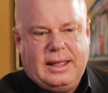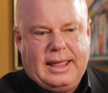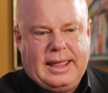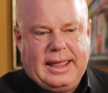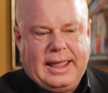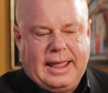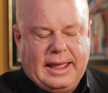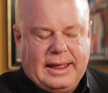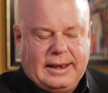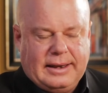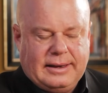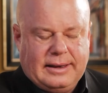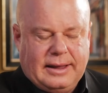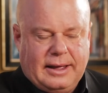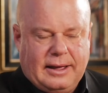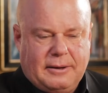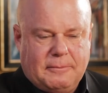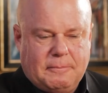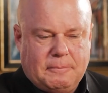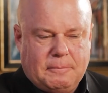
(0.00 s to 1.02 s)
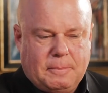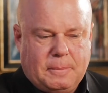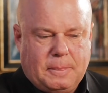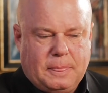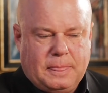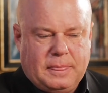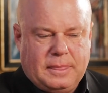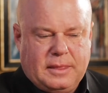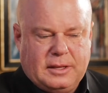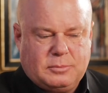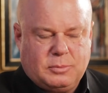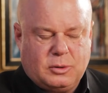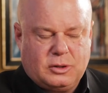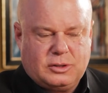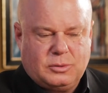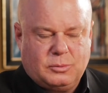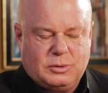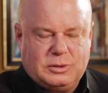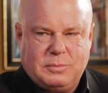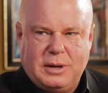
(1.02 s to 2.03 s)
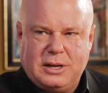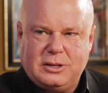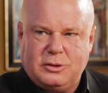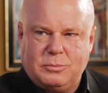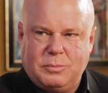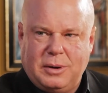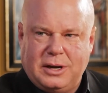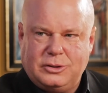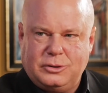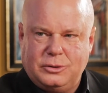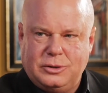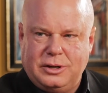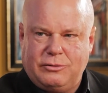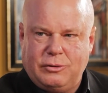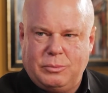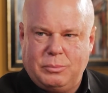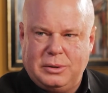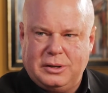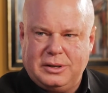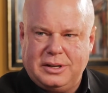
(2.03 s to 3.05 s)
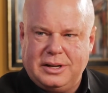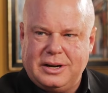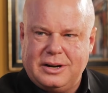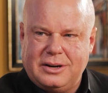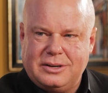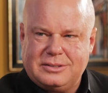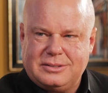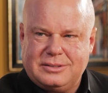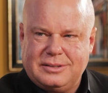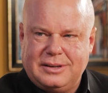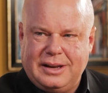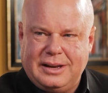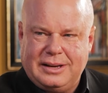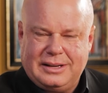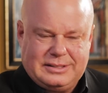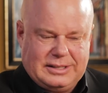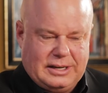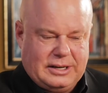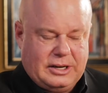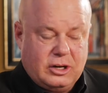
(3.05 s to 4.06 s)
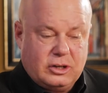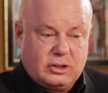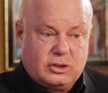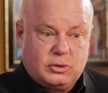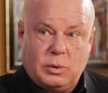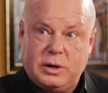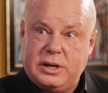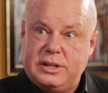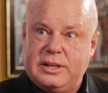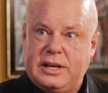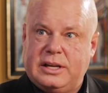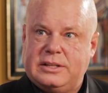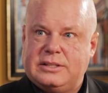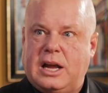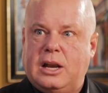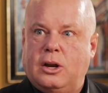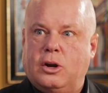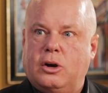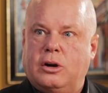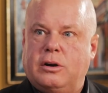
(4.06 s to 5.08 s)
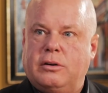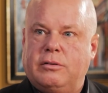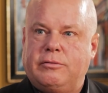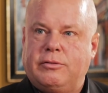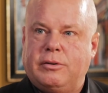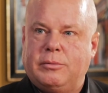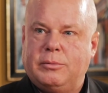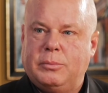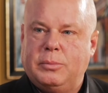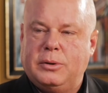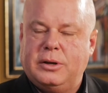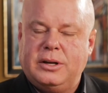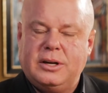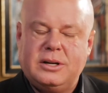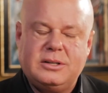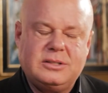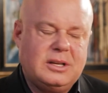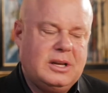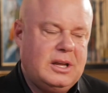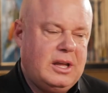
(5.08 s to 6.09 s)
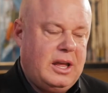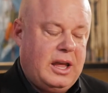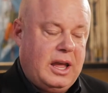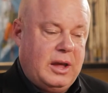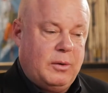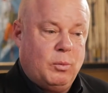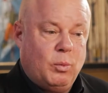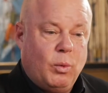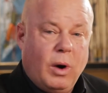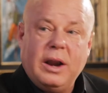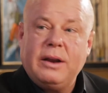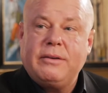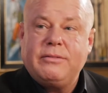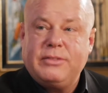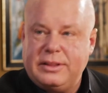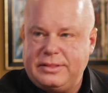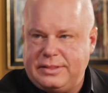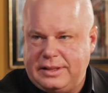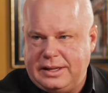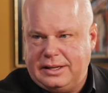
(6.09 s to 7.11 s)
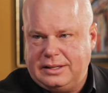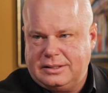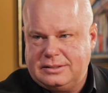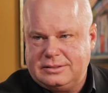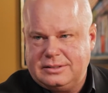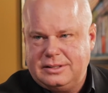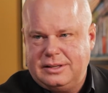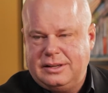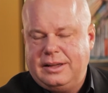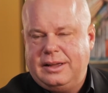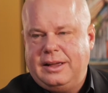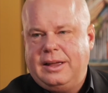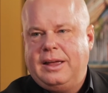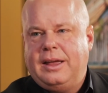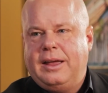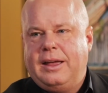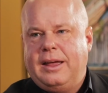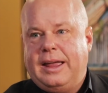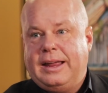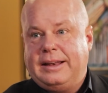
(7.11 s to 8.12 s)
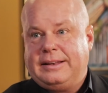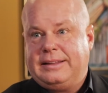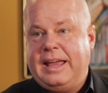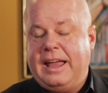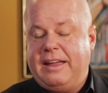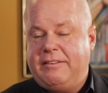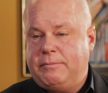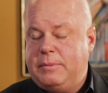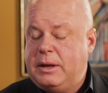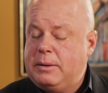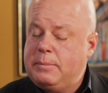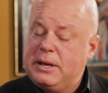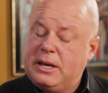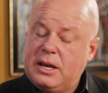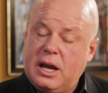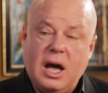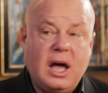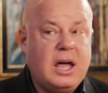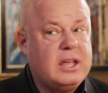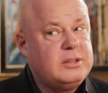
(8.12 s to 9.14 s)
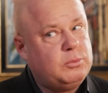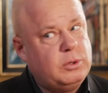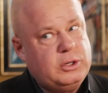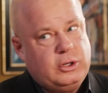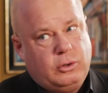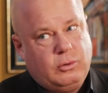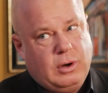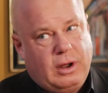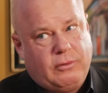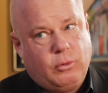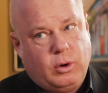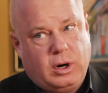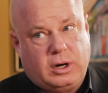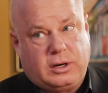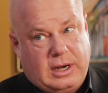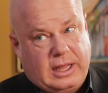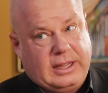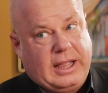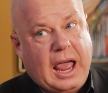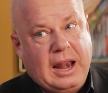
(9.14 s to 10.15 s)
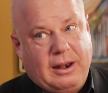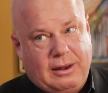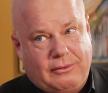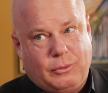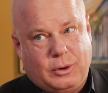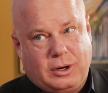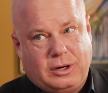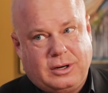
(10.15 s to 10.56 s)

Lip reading: And this person was mentored by 2 different billionaires, and he said, "Here's 20 things I learned from the billionaires." And one of the things it gave me, because when you love work, like I love work,